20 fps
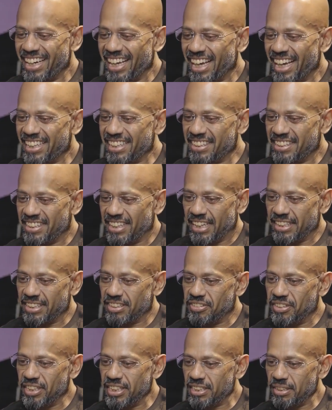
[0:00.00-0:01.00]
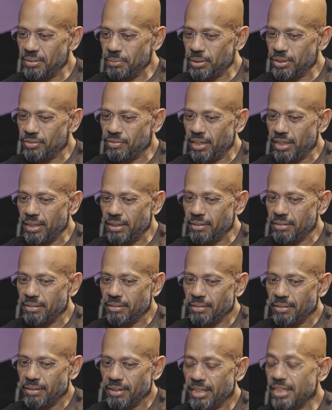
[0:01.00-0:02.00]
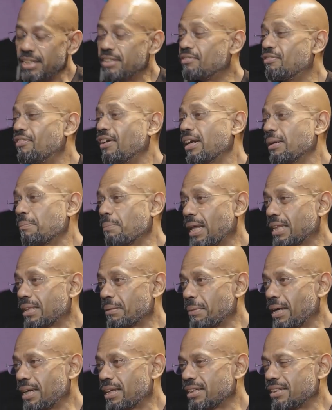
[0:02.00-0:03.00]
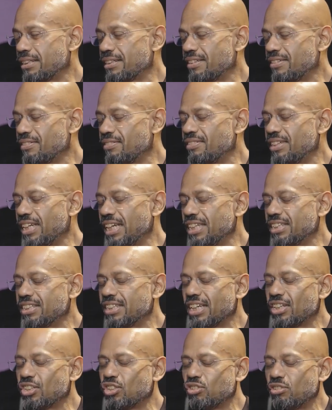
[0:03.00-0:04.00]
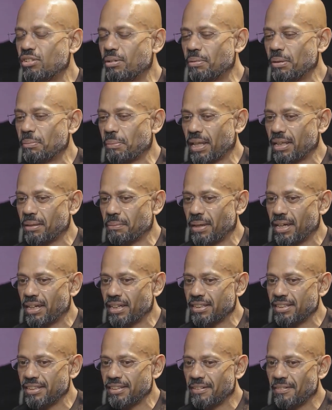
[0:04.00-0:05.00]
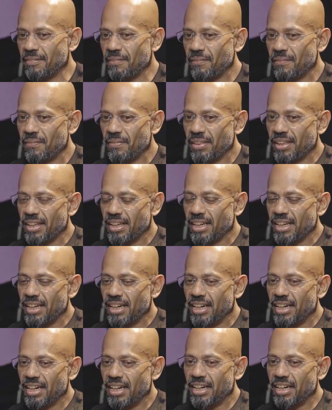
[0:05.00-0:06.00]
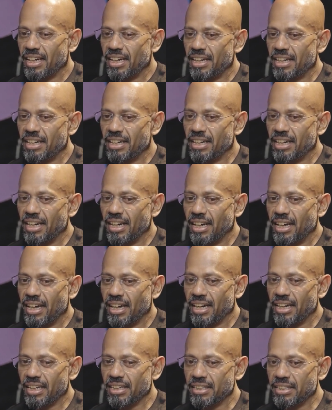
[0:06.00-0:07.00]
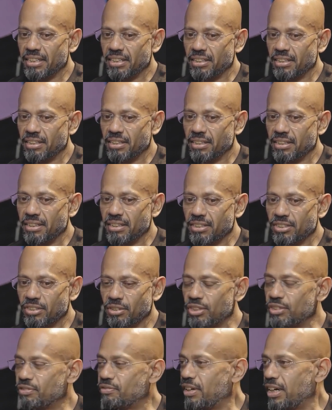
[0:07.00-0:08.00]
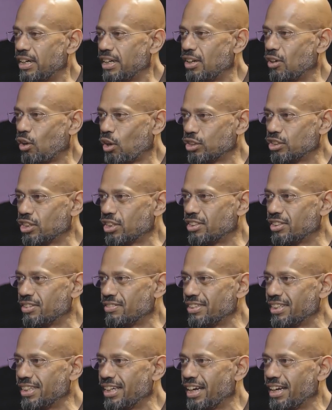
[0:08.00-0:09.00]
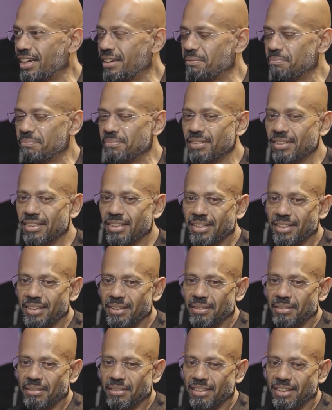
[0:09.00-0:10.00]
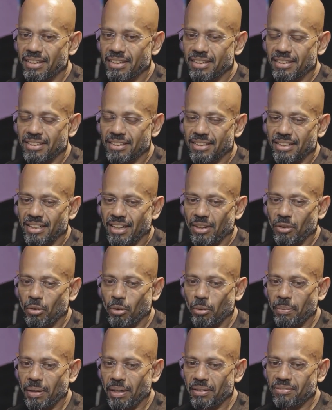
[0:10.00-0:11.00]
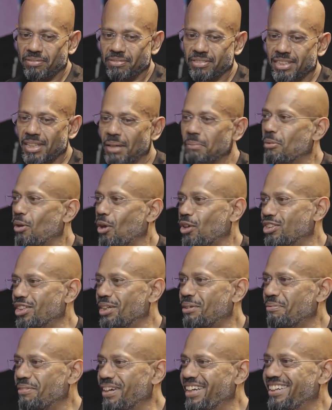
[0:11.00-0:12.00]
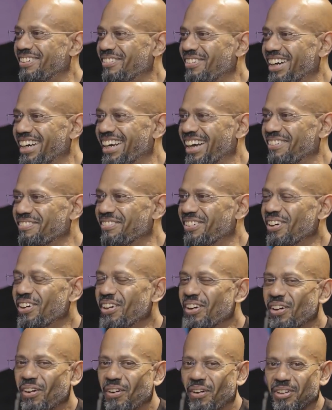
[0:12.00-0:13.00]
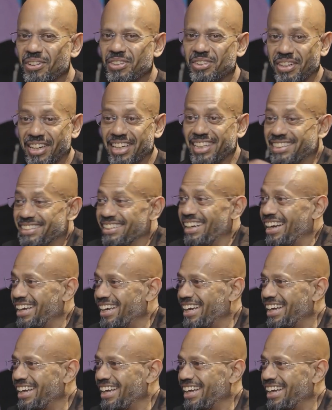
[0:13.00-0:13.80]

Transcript: And the reason was he's very mathematical. Okay. He's extremely mathematical. So he's very logic driven. I hope I have some logic, but I'm also, I